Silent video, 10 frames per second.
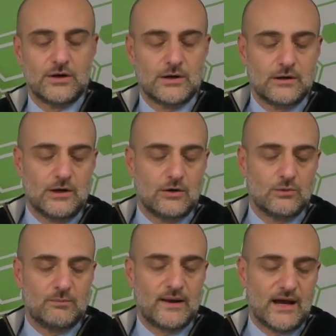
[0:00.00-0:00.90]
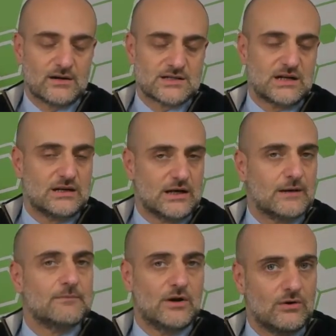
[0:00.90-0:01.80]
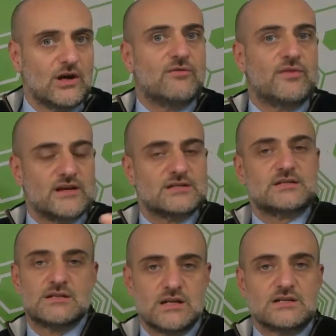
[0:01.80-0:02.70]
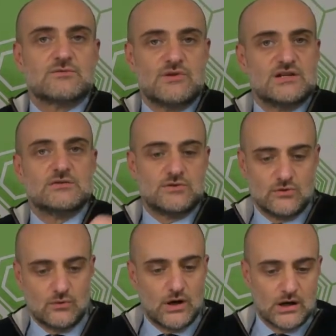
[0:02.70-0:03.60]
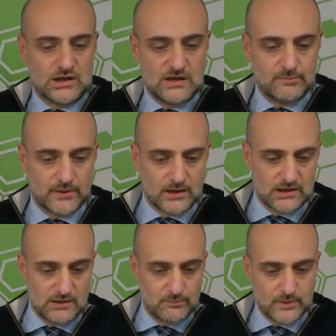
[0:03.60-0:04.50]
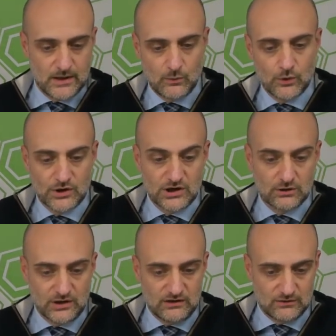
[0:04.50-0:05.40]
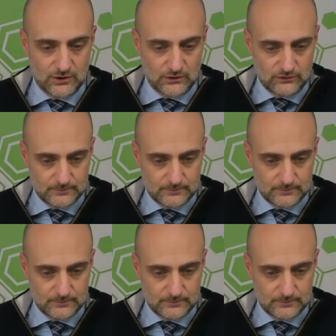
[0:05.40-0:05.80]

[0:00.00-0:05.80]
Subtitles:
you know, with players, and you know, if there's reason to keep working on it or not.